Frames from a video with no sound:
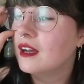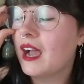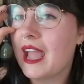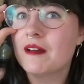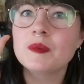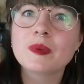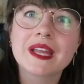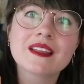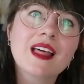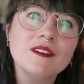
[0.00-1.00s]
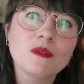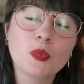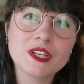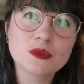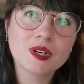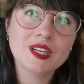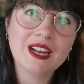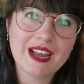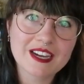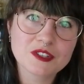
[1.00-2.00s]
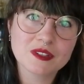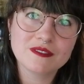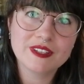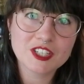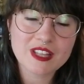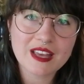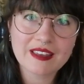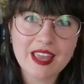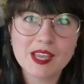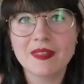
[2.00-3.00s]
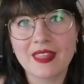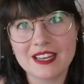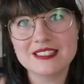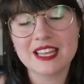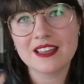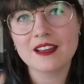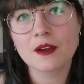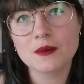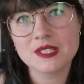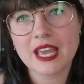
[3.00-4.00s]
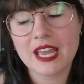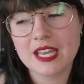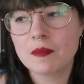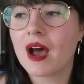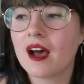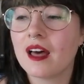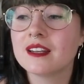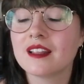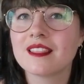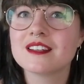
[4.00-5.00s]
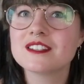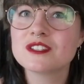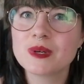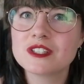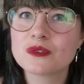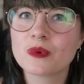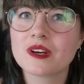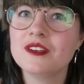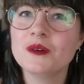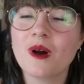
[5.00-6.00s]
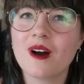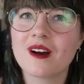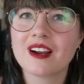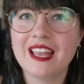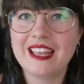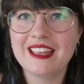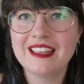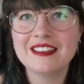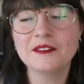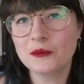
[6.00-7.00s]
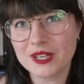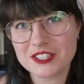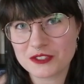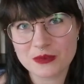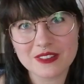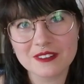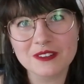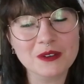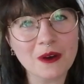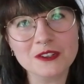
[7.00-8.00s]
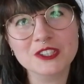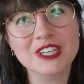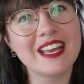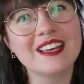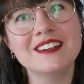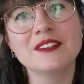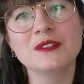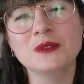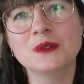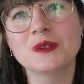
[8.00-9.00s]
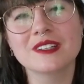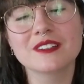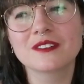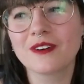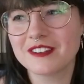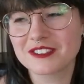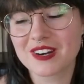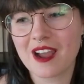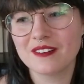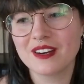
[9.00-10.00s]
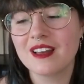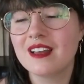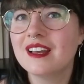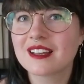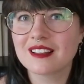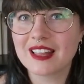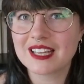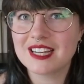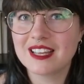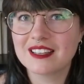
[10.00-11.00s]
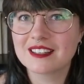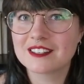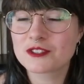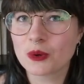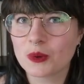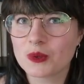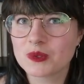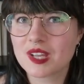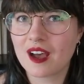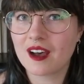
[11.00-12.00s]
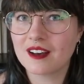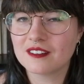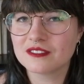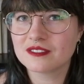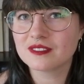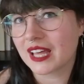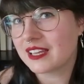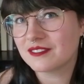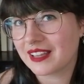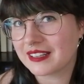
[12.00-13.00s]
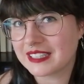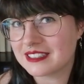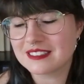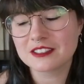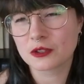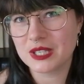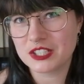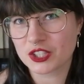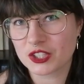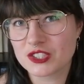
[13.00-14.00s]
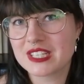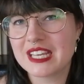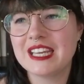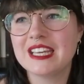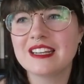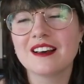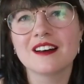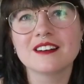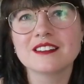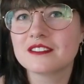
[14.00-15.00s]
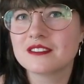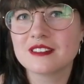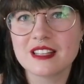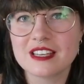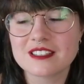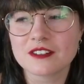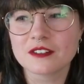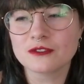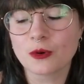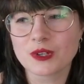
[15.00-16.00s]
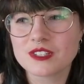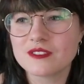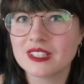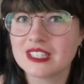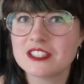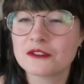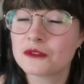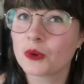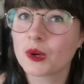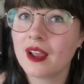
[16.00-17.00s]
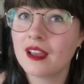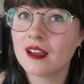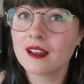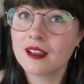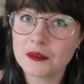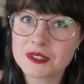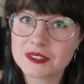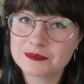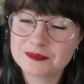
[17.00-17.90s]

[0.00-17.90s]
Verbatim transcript: I have been playing a lot of Wytchwood. I actually finished that game, and that is a cozy game on the Switch where you are a witch with a little cauldron head who runs around collecting souls of like villain creatures in uh, this little forest village for a goat.